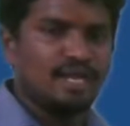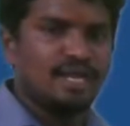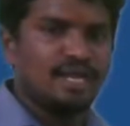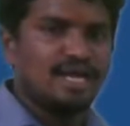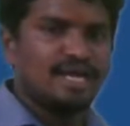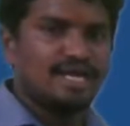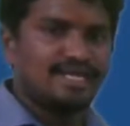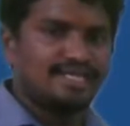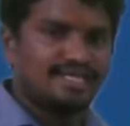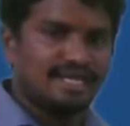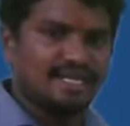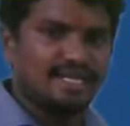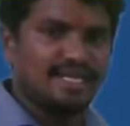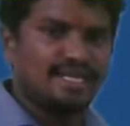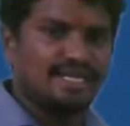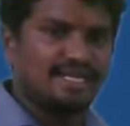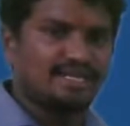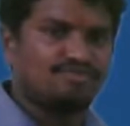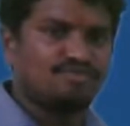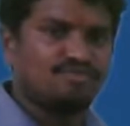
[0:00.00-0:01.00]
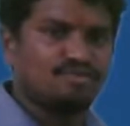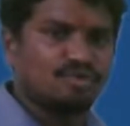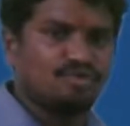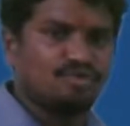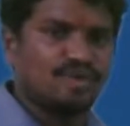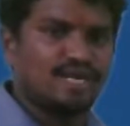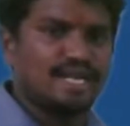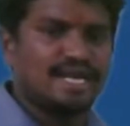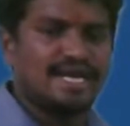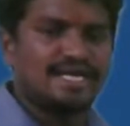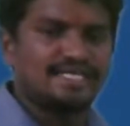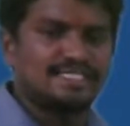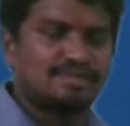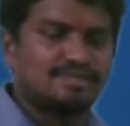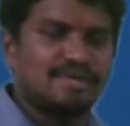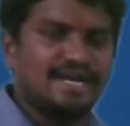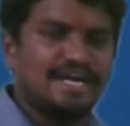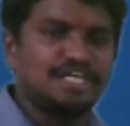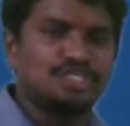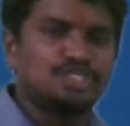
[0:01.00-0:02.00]
and then layer 4 will add
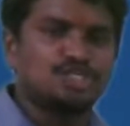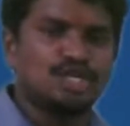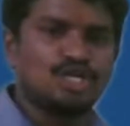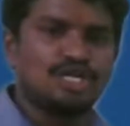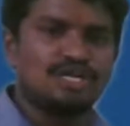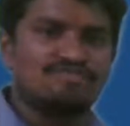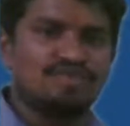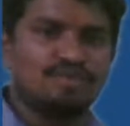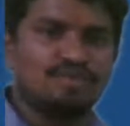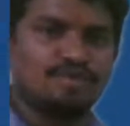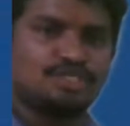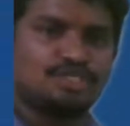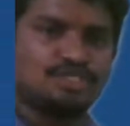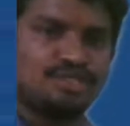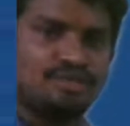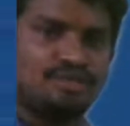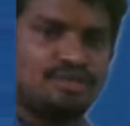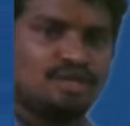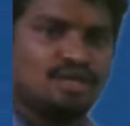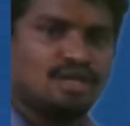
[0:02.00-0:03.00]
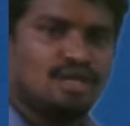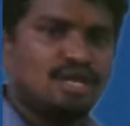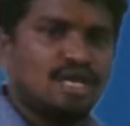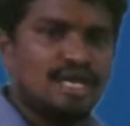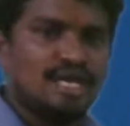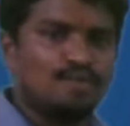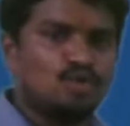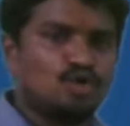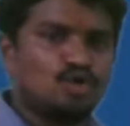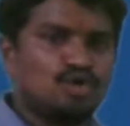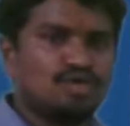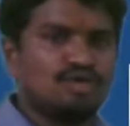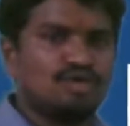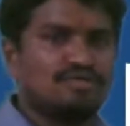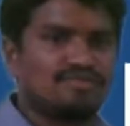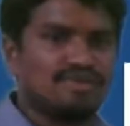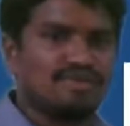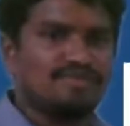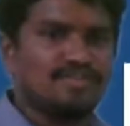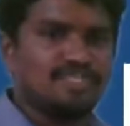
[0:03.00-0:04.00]
some additional information about
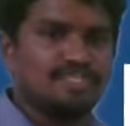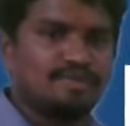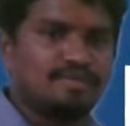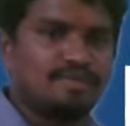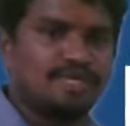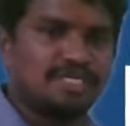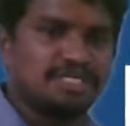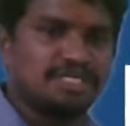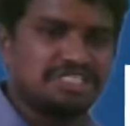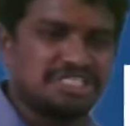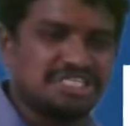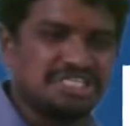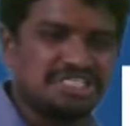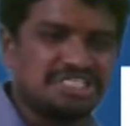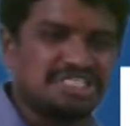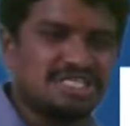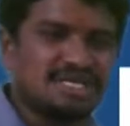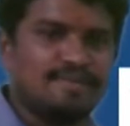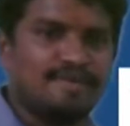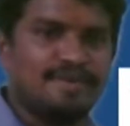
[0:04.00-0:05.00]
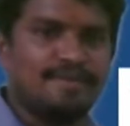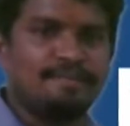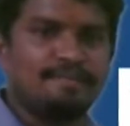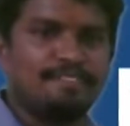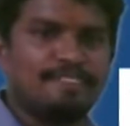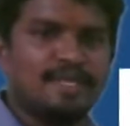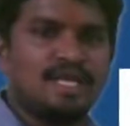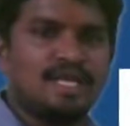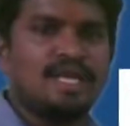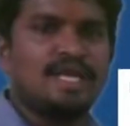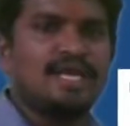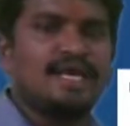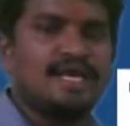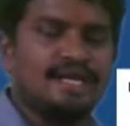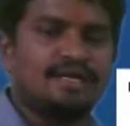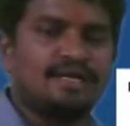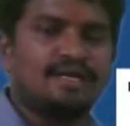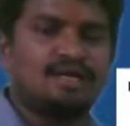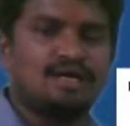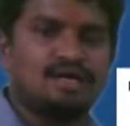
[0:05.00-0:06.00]
from which application it is coming
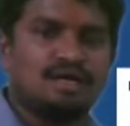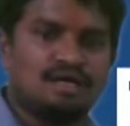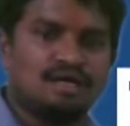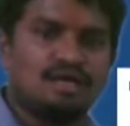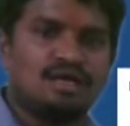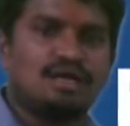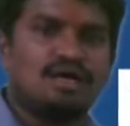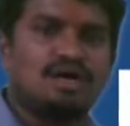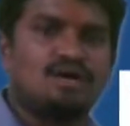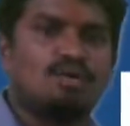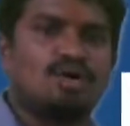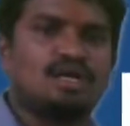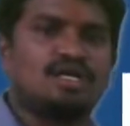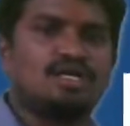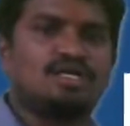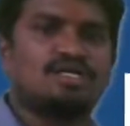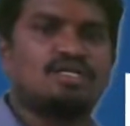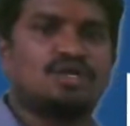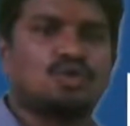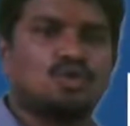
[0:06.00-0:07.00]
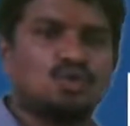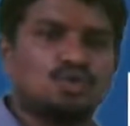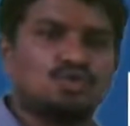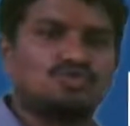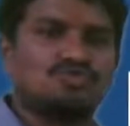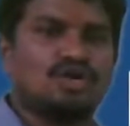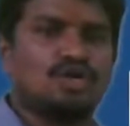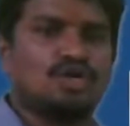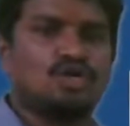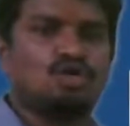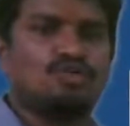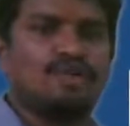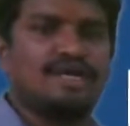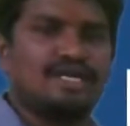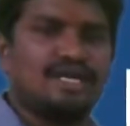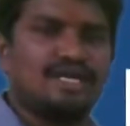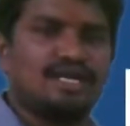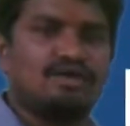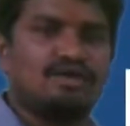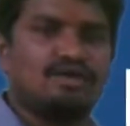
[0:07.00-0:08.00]
and what are the rules followed
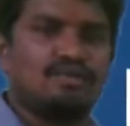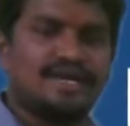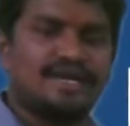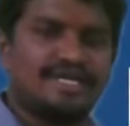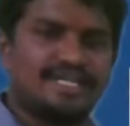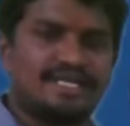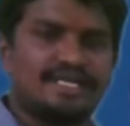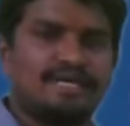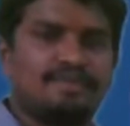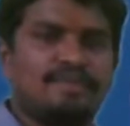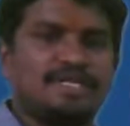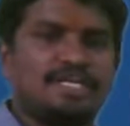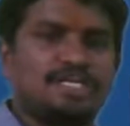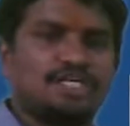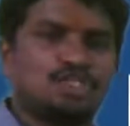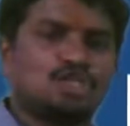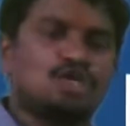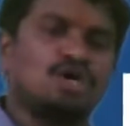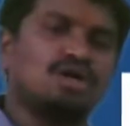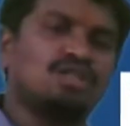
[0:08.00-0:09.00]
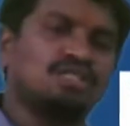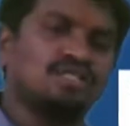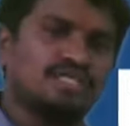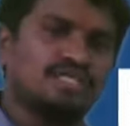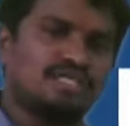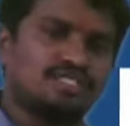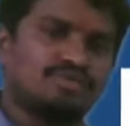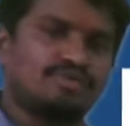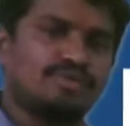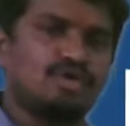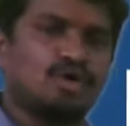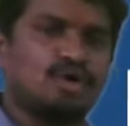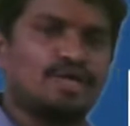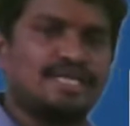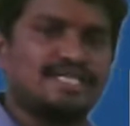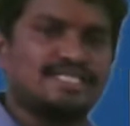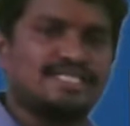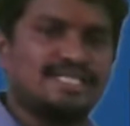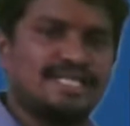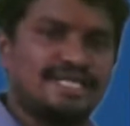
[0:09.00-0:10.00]
by that application. All the things we call it
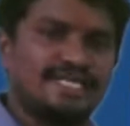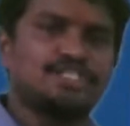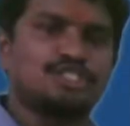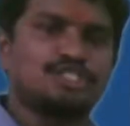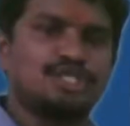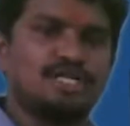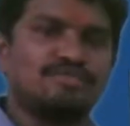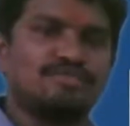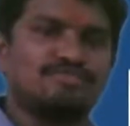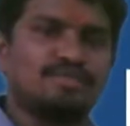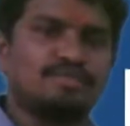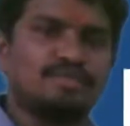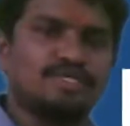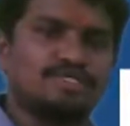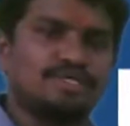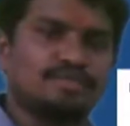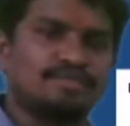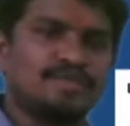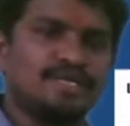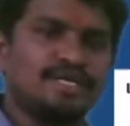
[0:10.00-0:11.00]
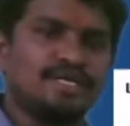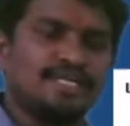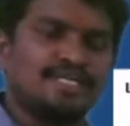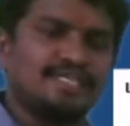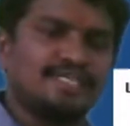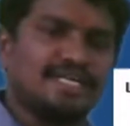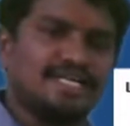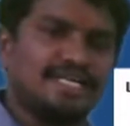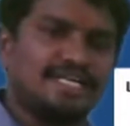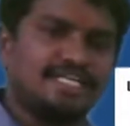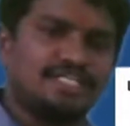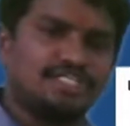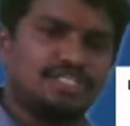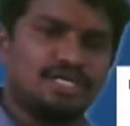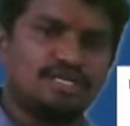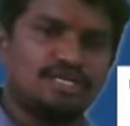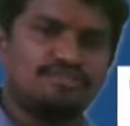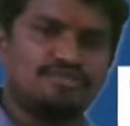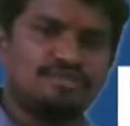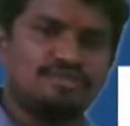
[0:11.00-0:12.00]
as additional information. That
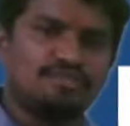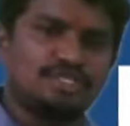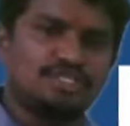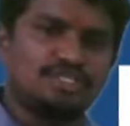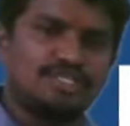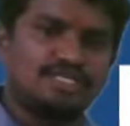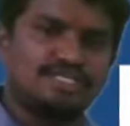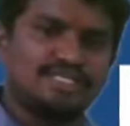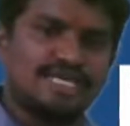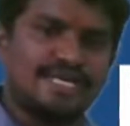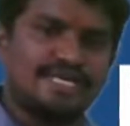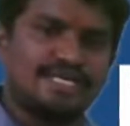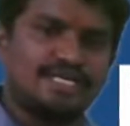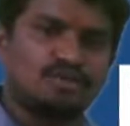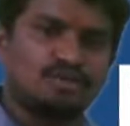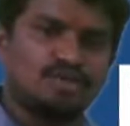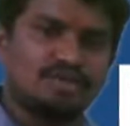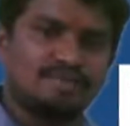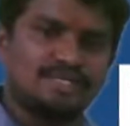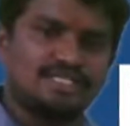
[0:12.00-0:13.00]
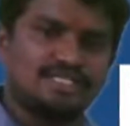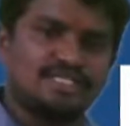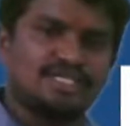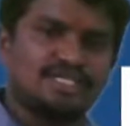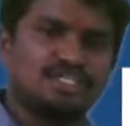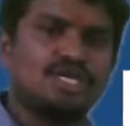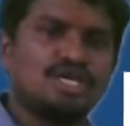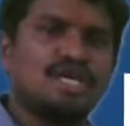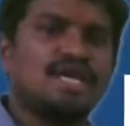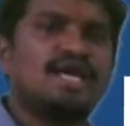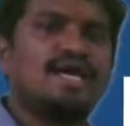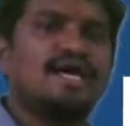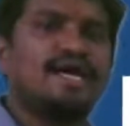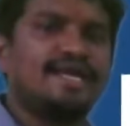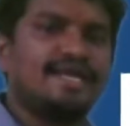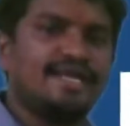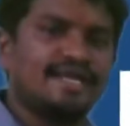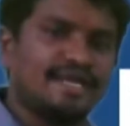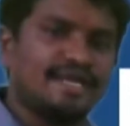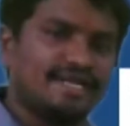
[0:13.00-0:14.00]
additional information is added to the message
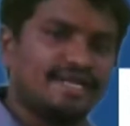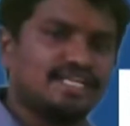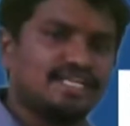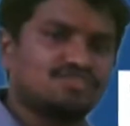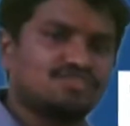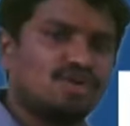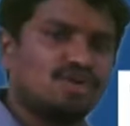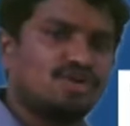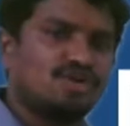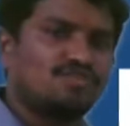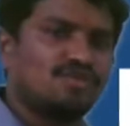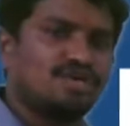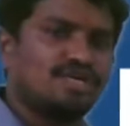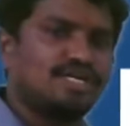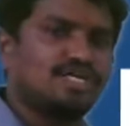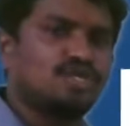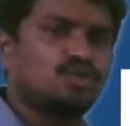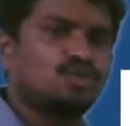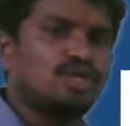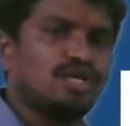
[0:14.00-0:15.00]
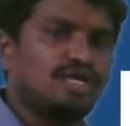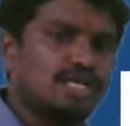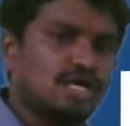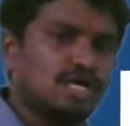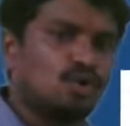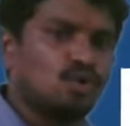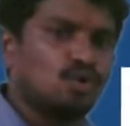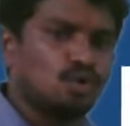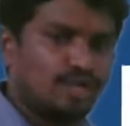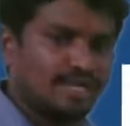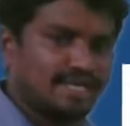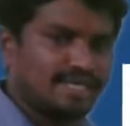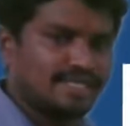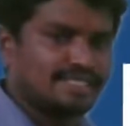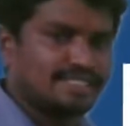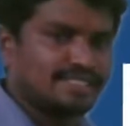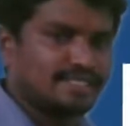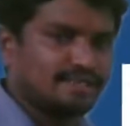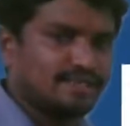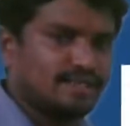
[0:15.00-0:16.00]
and again it is forwarded to the down
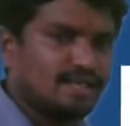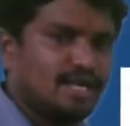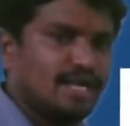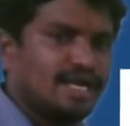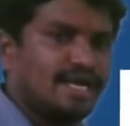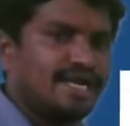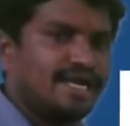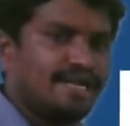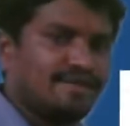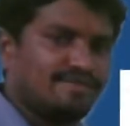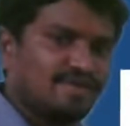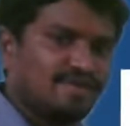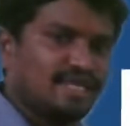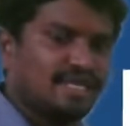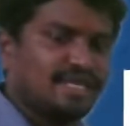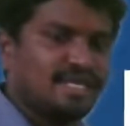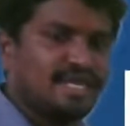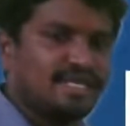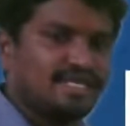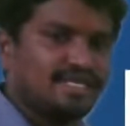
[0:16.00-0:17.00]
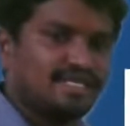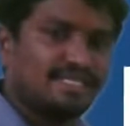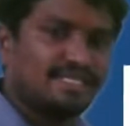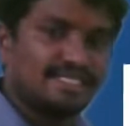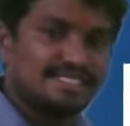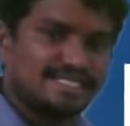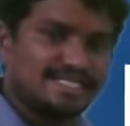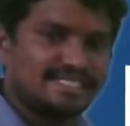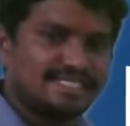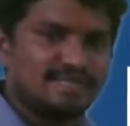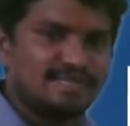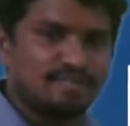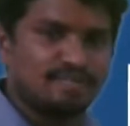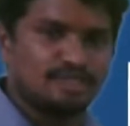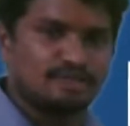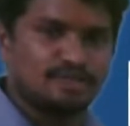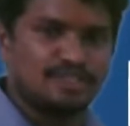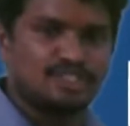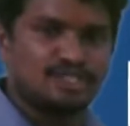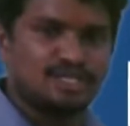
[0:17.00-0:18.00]
layers. And again in this example
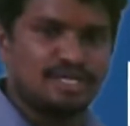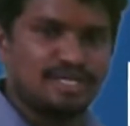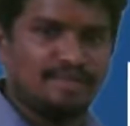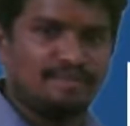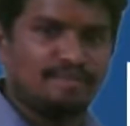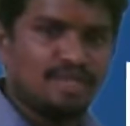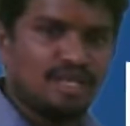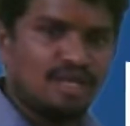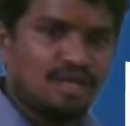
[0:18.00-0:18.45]
especially,